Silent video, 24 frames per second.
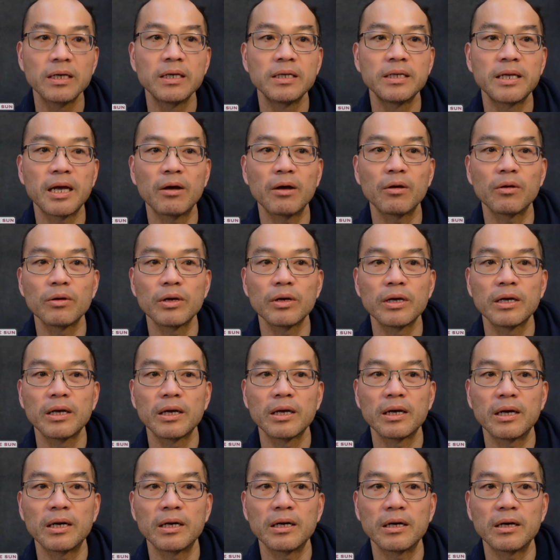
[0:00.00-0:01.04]
Now,
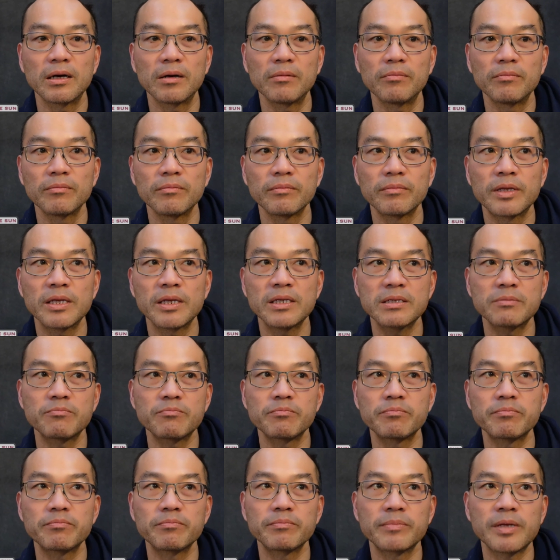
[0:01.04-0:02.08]

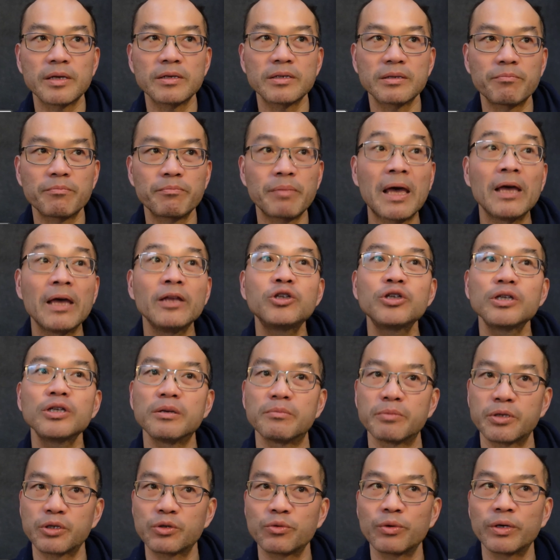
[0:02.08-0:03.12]
there's a pendulum
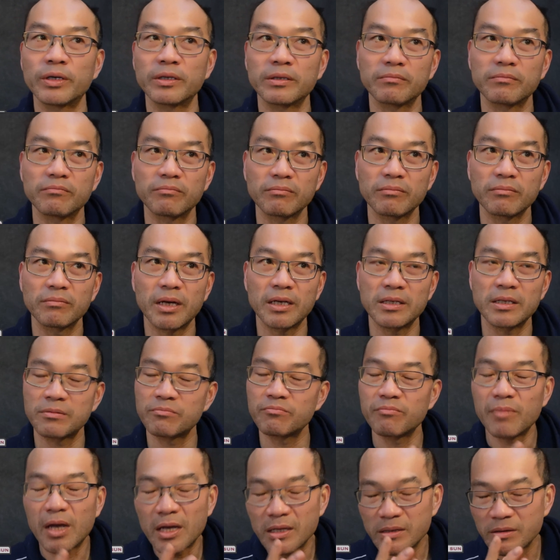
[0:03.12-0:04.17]
swing, as
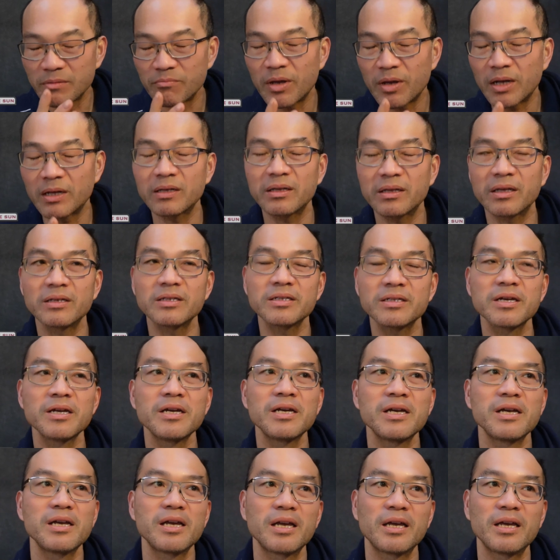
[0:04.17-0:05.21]
in many things,
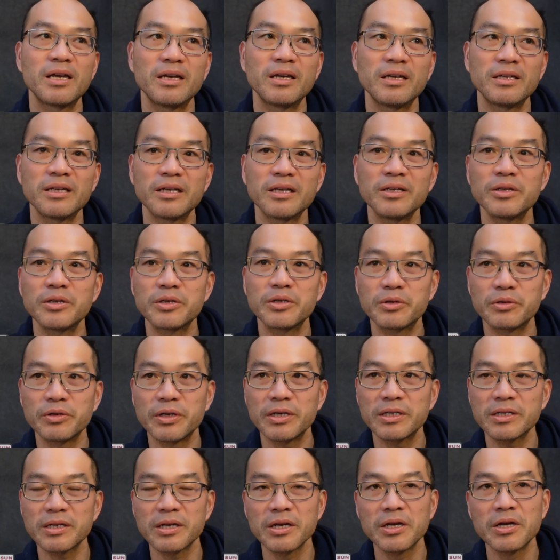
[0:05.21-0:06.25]
in
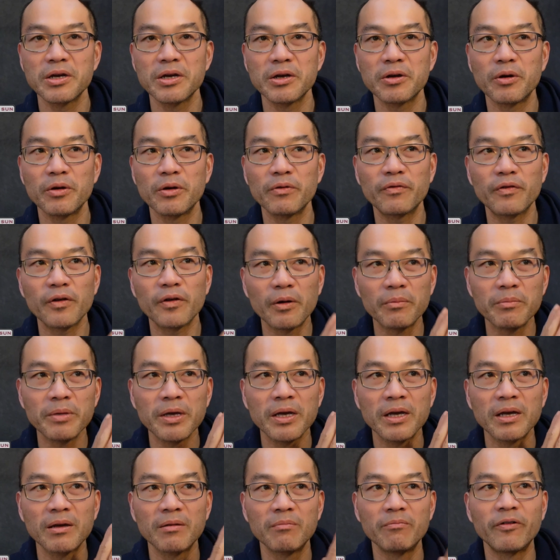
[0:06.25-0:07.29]
industries, going from
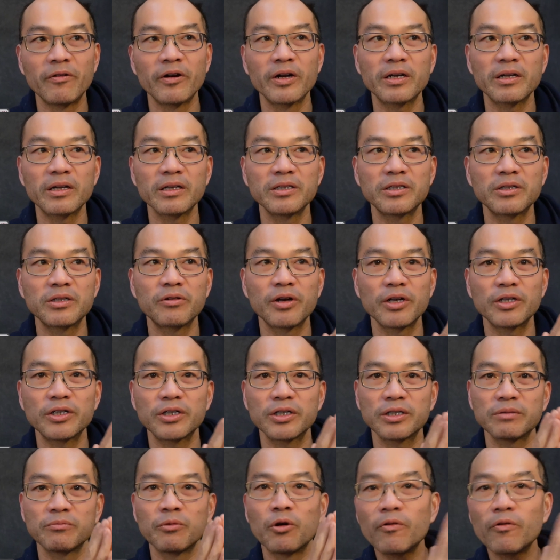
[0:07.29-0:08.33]
more
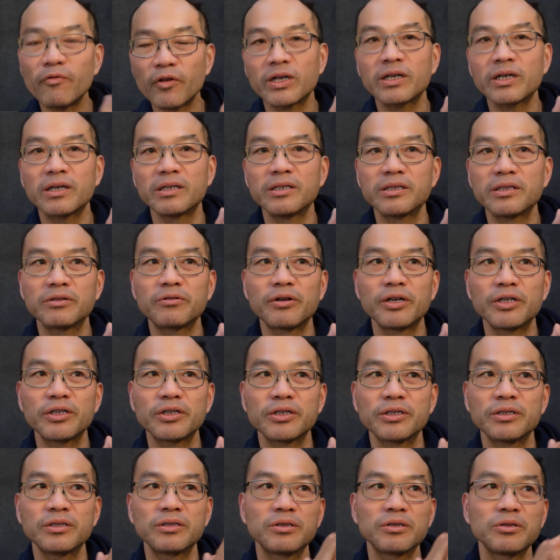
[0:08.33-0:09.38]
vertical
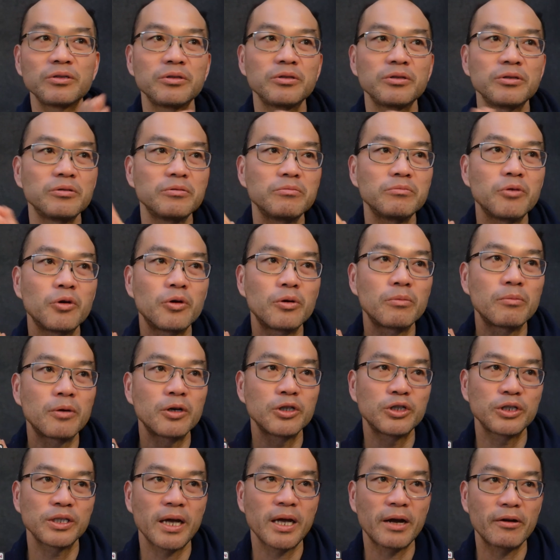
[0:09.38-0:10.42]
integration to more
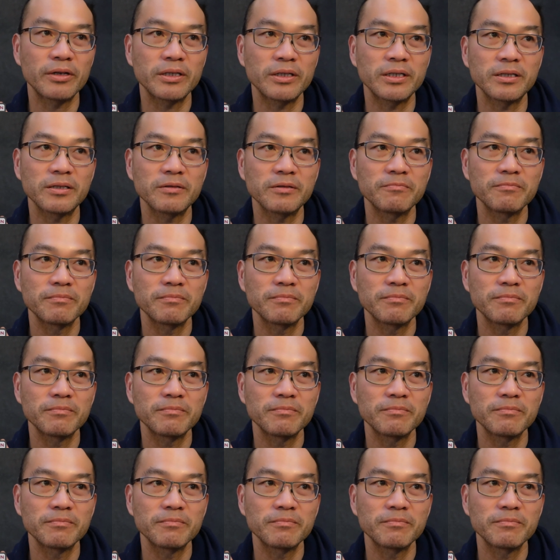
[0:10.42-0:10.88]
modularity.